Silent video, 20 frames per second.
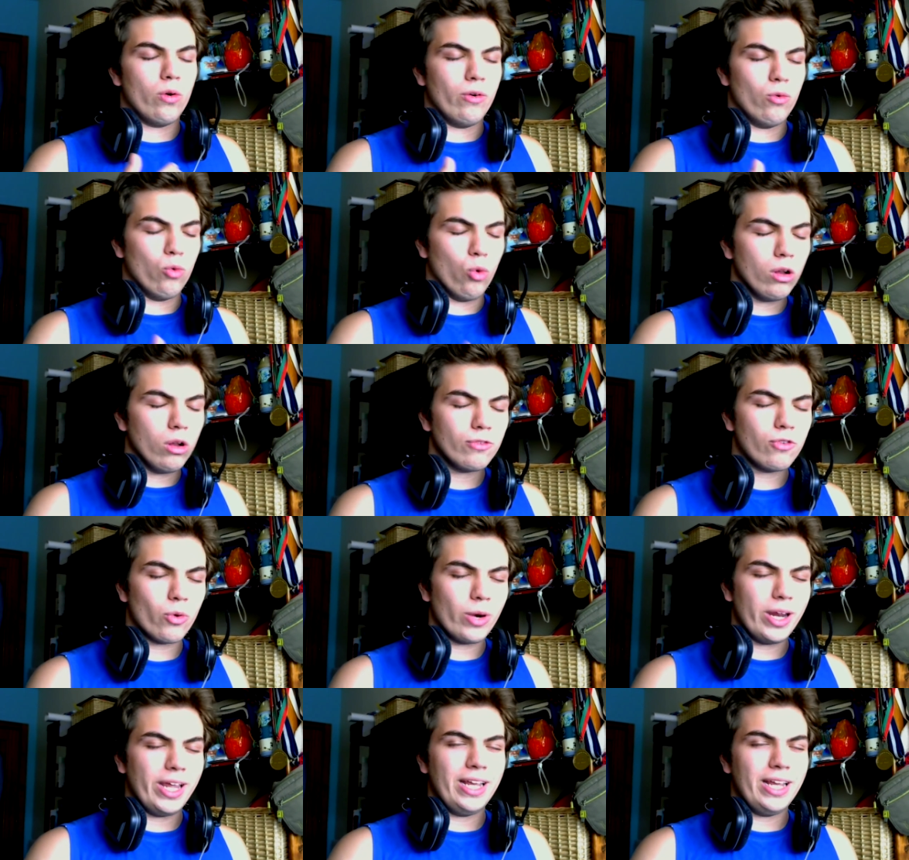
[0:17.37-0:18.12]

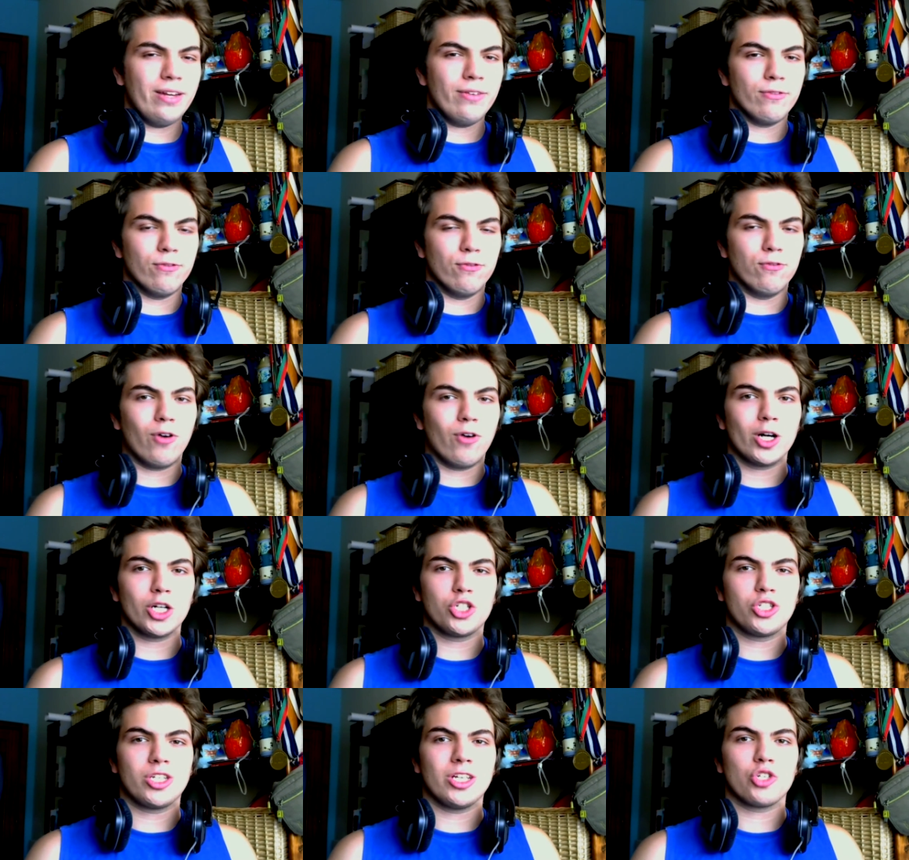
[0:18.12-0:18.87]
Wolverine
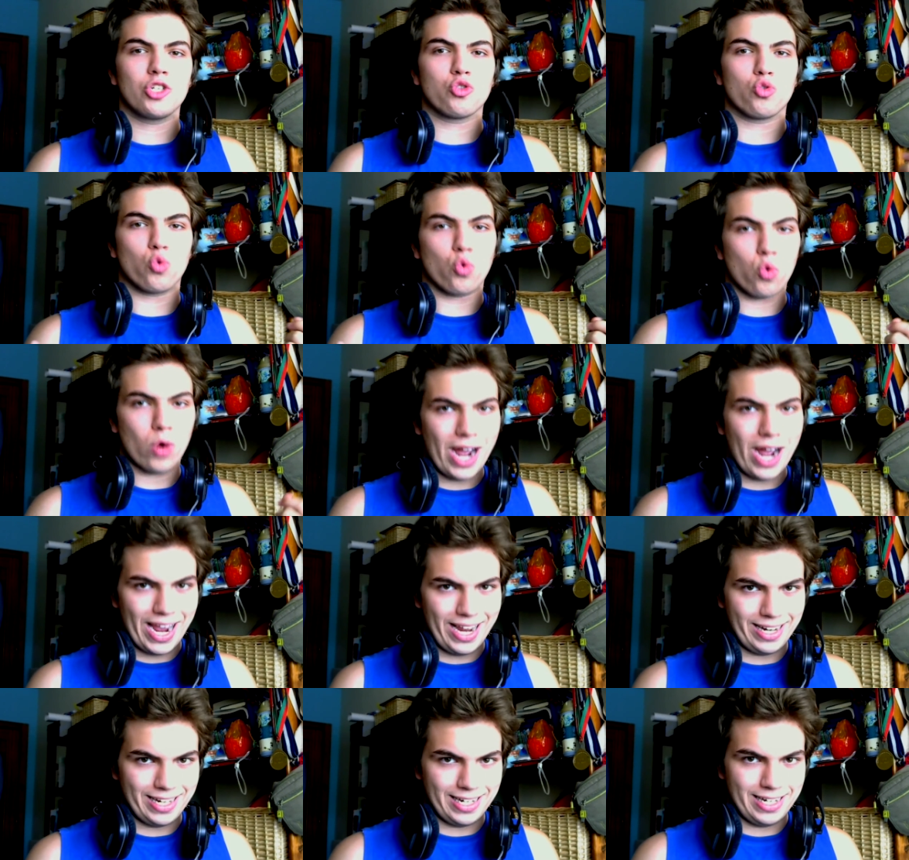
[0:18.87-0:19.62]
versus
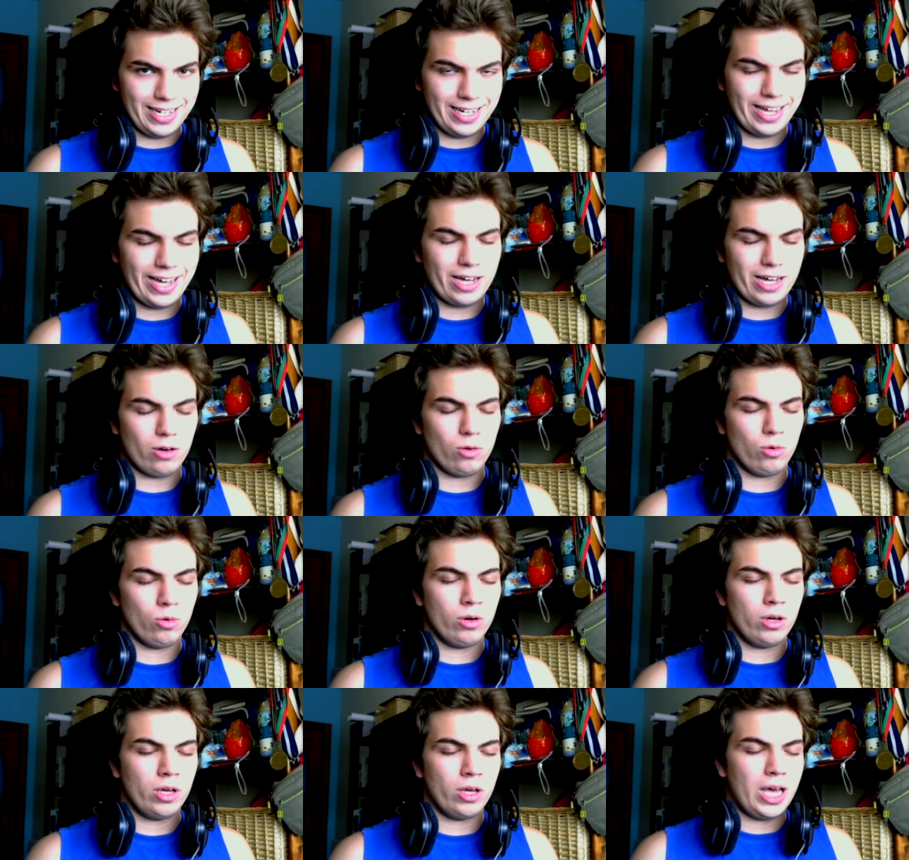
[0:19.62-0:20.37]
Raiden now.